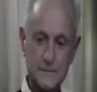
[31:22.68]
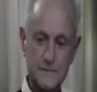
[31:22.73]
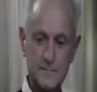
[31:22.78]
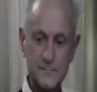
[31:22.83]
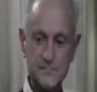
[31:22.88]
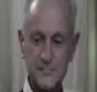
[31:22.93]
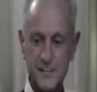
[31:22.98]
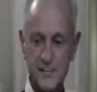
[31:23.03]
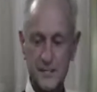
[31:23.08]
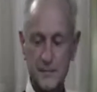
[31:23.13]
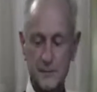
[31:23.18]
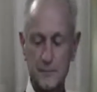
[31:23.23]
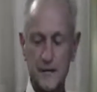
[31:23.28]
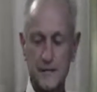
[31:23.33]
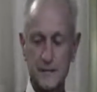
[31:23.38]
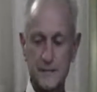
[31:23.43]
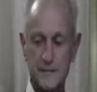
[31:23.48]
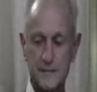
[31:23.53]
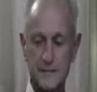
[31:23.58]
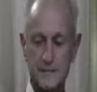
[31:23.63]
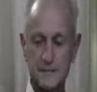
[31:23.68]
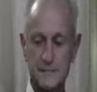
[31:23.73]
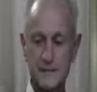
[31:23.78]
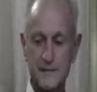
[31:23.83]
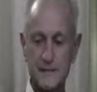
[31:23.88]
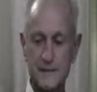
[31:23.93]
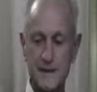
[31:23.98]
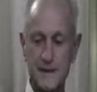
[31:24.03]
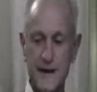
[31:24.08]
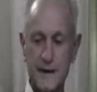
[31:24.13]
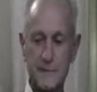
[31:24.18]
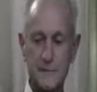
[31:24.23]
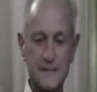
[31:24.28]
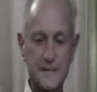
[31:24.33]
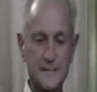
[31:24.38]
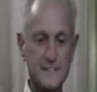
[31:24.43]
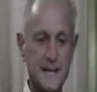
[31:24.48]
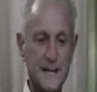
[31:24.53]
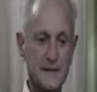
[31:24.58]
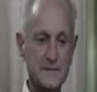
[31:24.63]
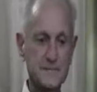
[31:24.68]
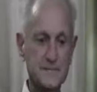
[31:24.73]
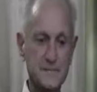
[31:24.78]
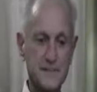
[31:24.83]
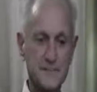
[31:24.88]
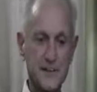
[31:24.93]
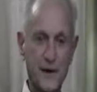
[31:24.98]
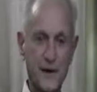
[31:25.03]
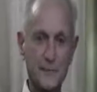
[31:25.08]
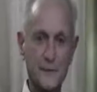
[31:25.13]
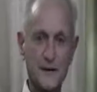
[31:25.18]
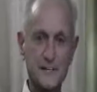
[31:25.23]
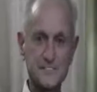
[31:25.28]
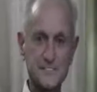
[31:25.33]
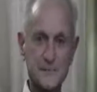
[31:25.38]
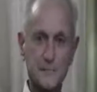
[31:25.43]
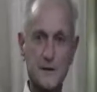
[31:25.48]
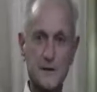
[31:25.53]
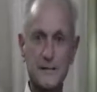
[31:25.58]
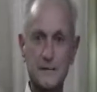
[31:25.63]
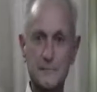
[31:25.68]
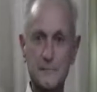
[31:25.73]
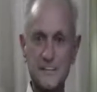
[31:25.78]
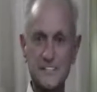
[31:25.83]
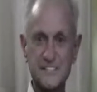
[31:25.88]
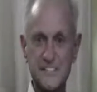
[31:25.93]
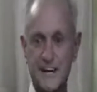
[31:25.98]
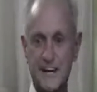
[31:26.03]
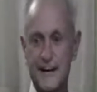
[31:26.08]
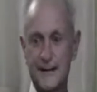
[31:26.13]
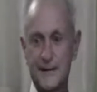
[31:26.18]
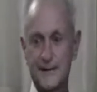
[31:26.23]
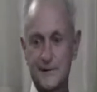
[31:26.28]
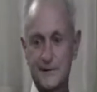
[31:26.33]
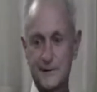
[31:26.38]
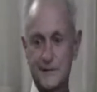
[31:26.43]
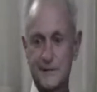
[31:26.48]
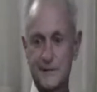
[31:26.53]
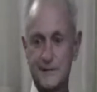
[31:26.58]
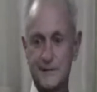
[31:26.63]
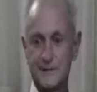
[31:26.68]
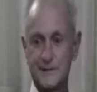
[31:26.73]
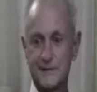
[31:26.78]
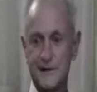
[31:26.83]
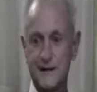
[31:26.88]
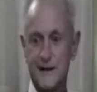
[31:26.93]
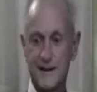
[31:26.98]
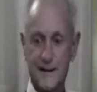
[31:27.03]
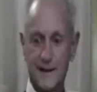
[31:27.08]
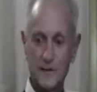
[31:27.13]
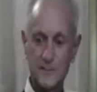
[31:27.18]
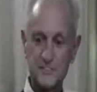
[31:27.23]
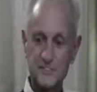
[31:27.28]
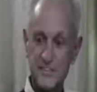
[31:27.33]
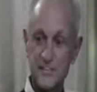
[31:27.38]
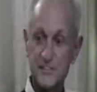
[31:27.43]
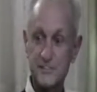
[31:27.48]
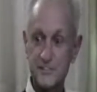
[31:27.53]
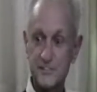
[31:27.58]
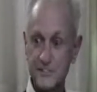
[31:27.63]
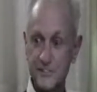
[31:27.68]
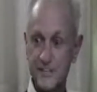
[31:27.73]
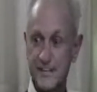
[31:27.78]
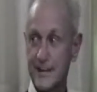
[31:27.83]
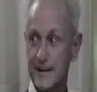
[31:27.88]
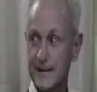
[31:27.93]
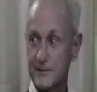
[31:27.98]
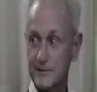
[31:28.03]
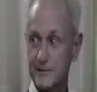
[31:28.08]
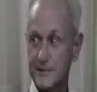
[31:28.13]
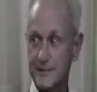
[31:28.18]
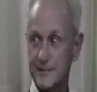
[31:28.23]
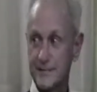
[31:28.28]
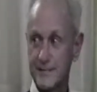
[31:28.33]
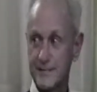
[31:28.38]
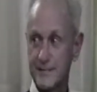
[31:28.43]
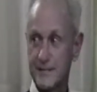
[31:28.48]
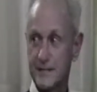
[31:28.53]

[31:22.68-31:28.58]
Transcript: Just think about this. How many times have you thought about somebody that made you angry? And all of a sudden you get angry again.